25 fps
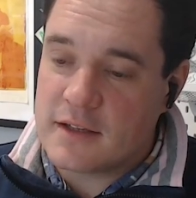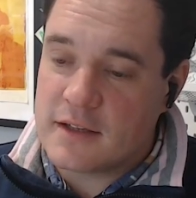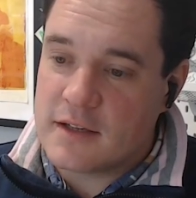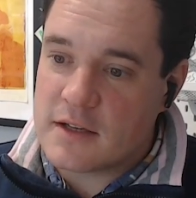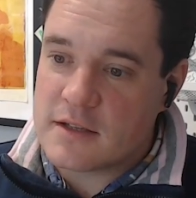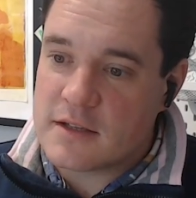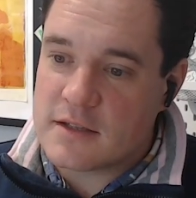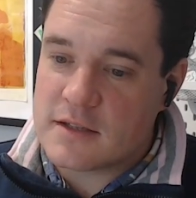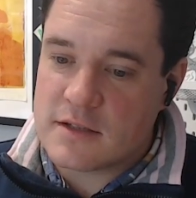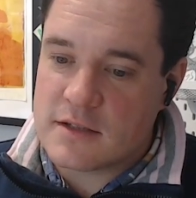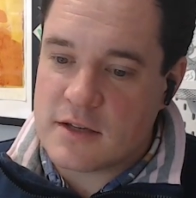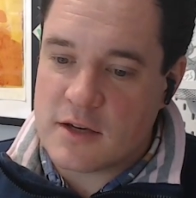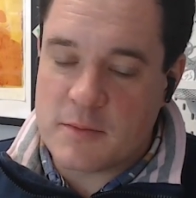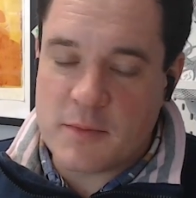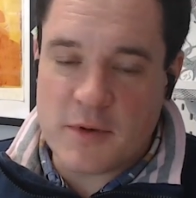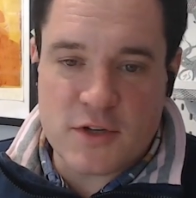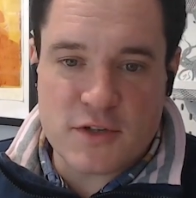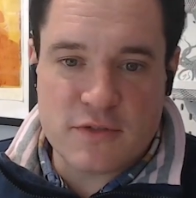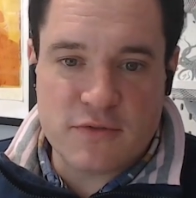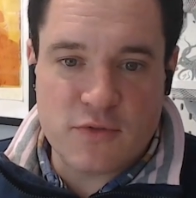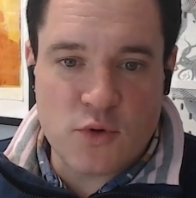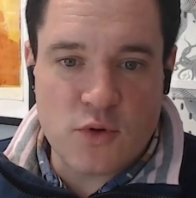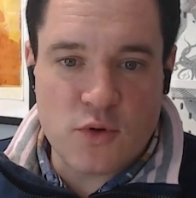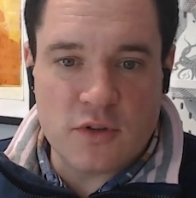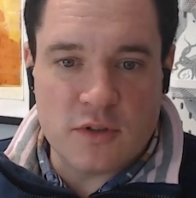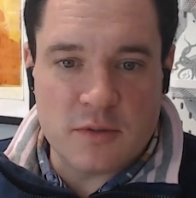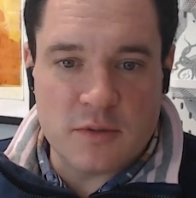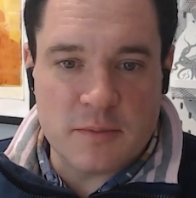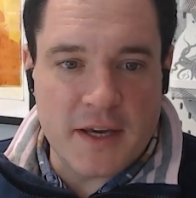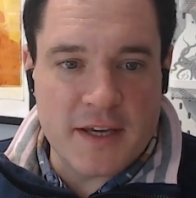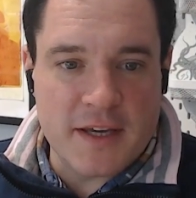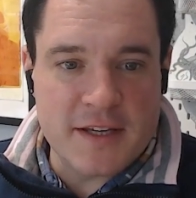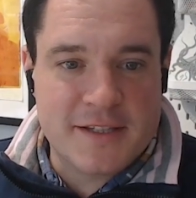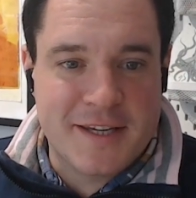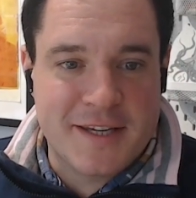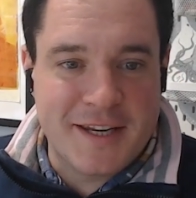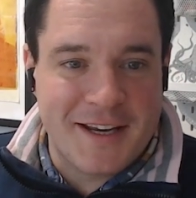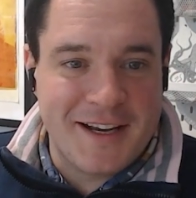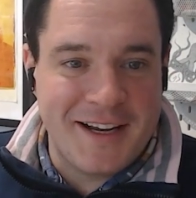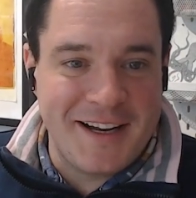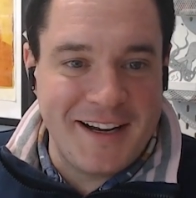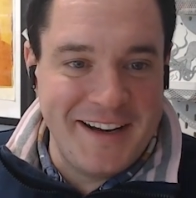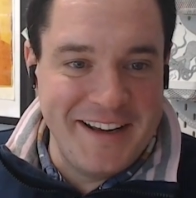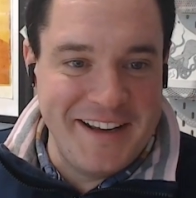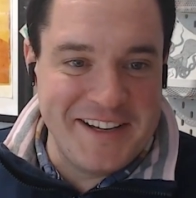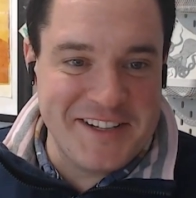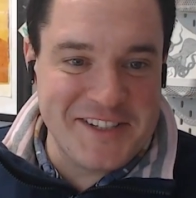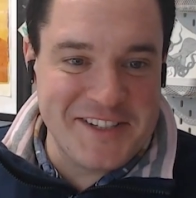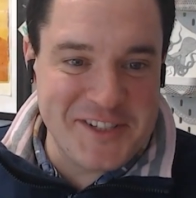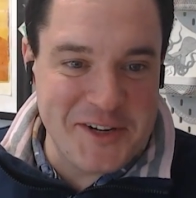does so much for you,
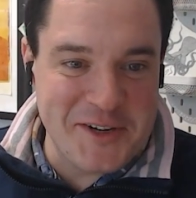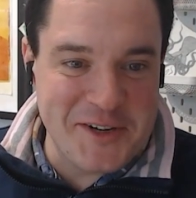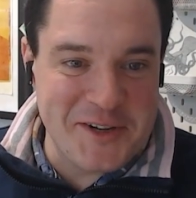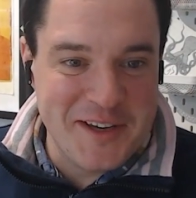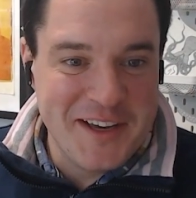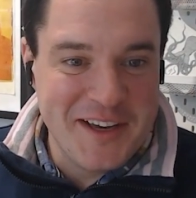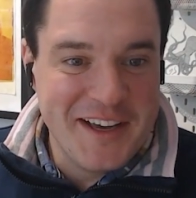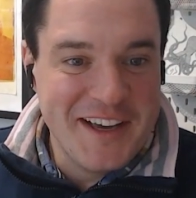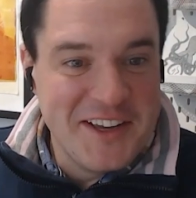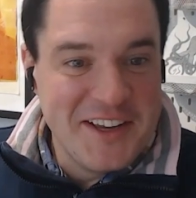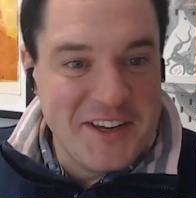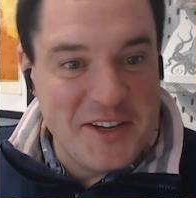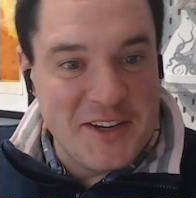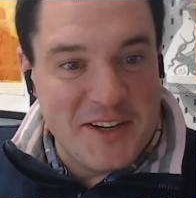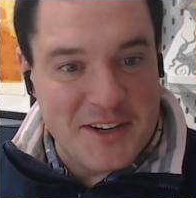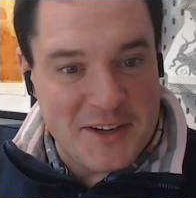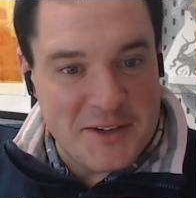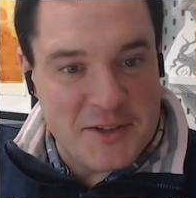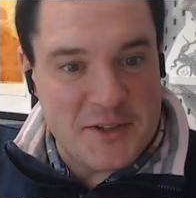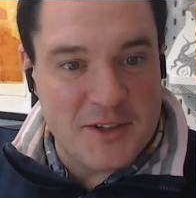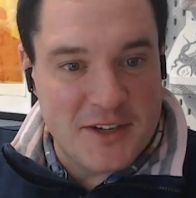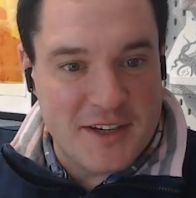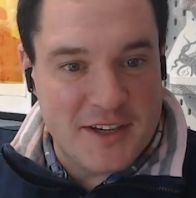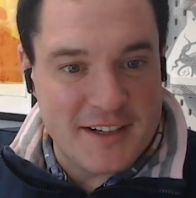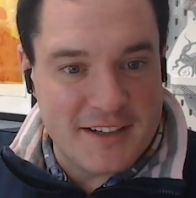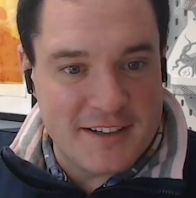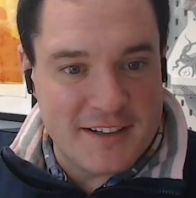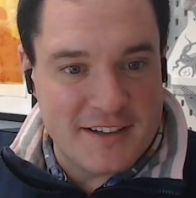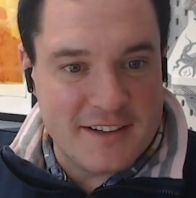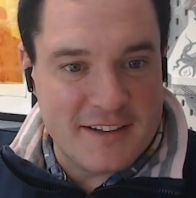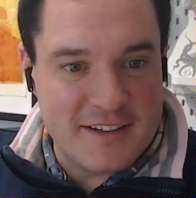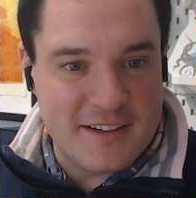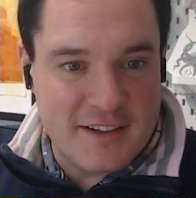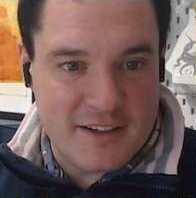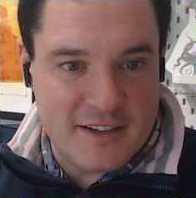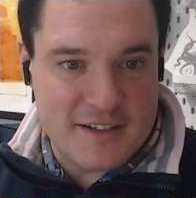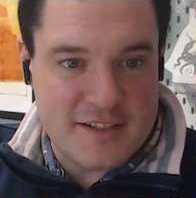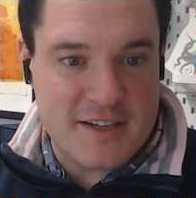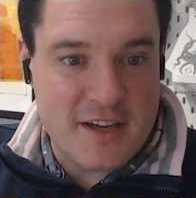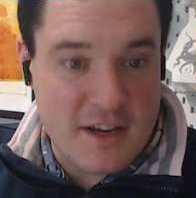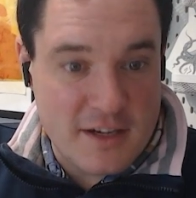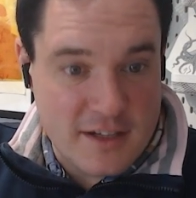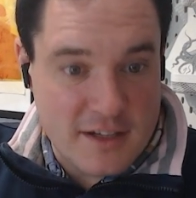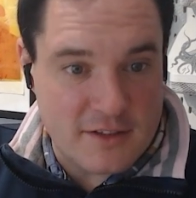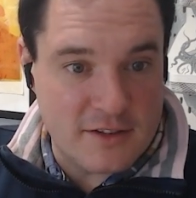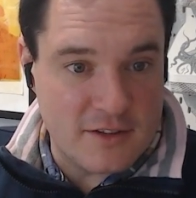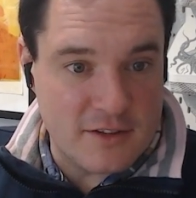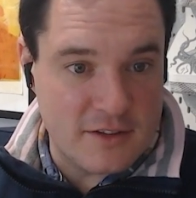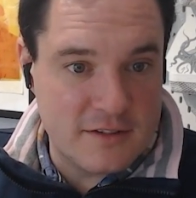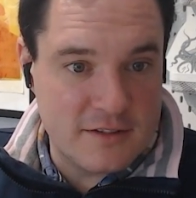basically. So you can turn
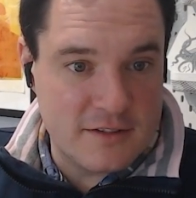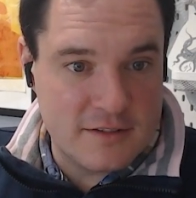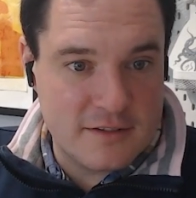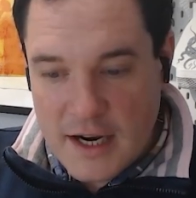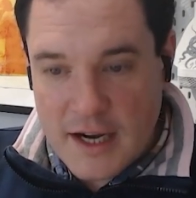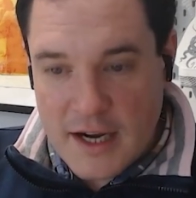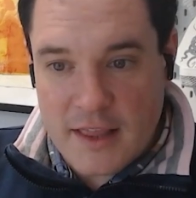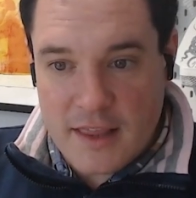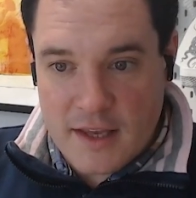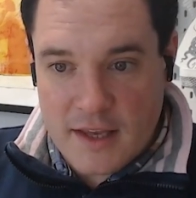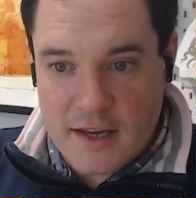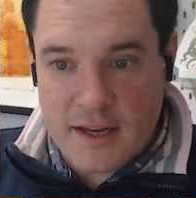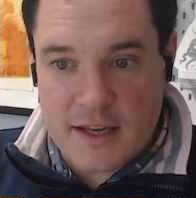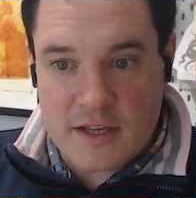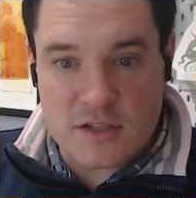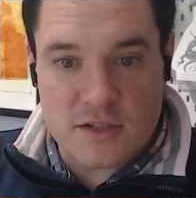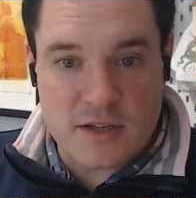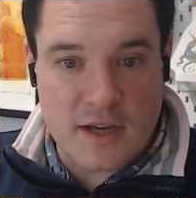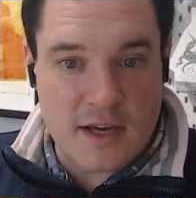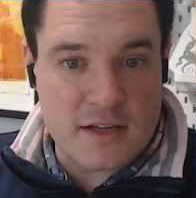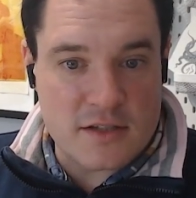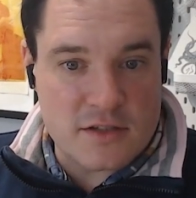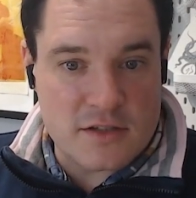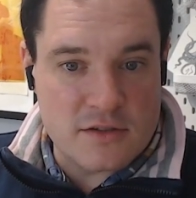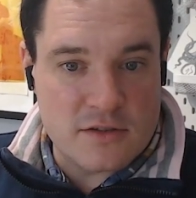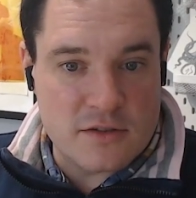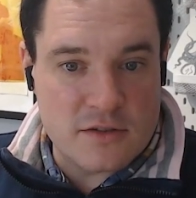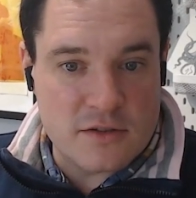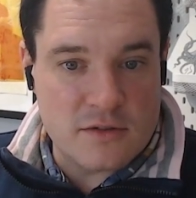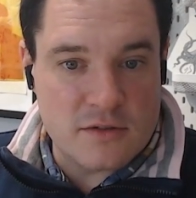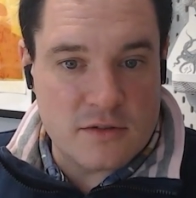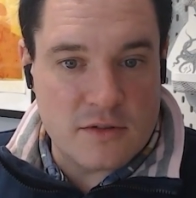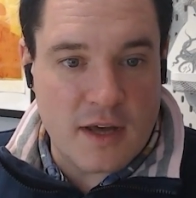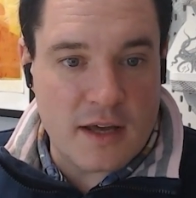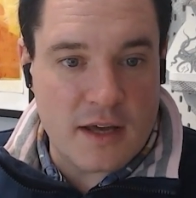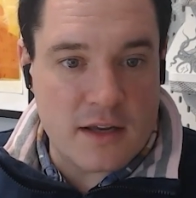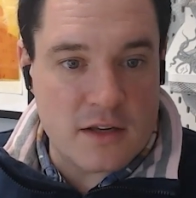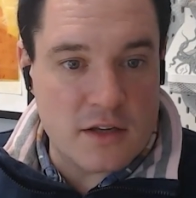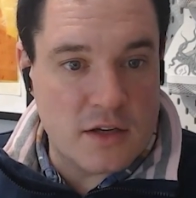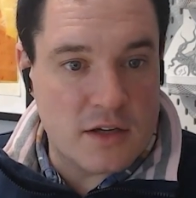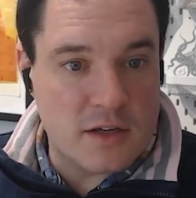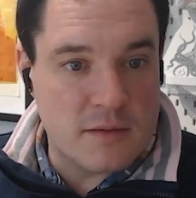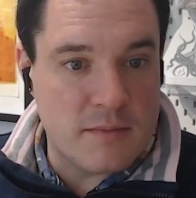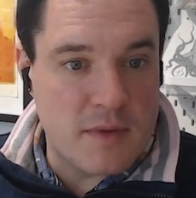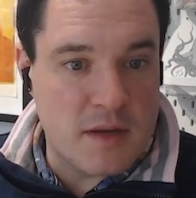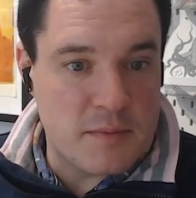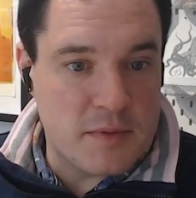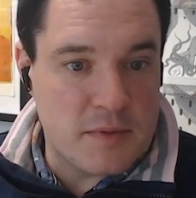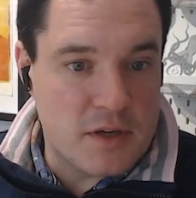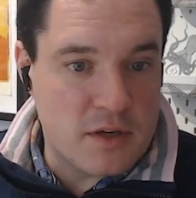it on, and then as you do that, you can
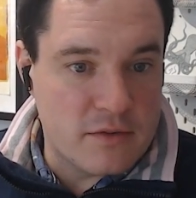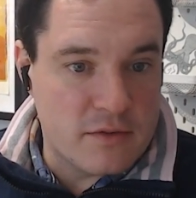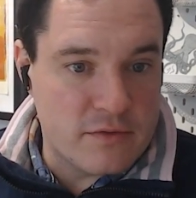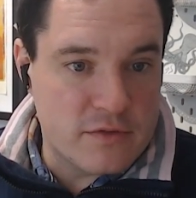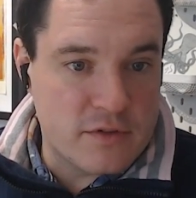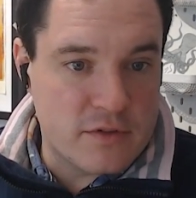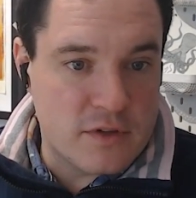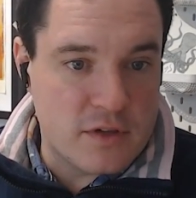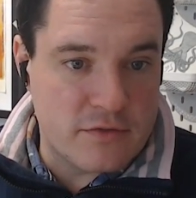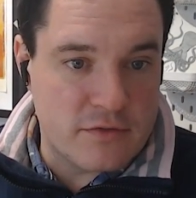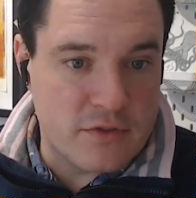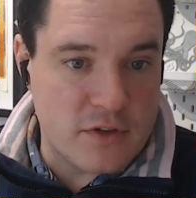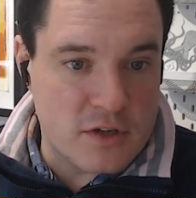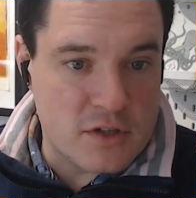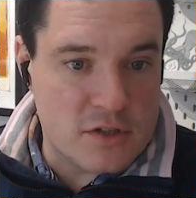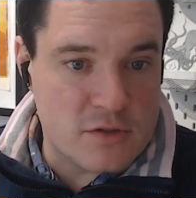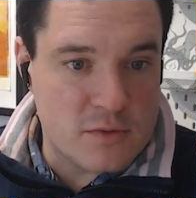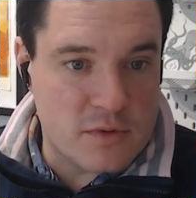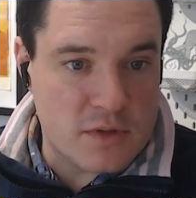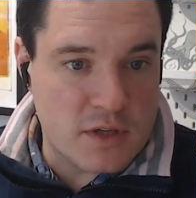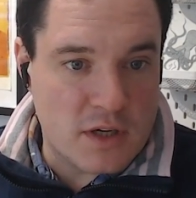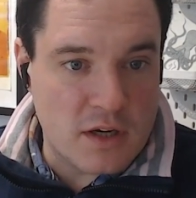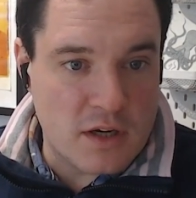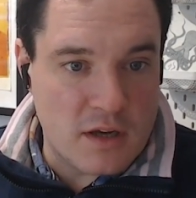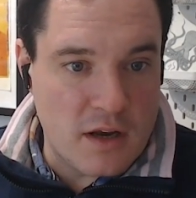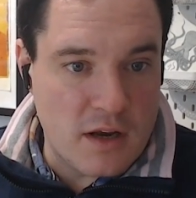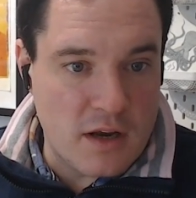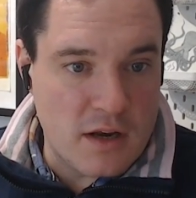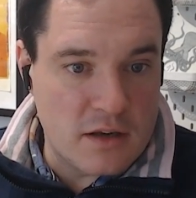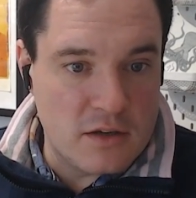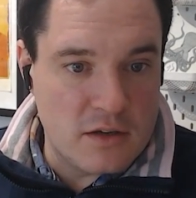maybe converse with the client.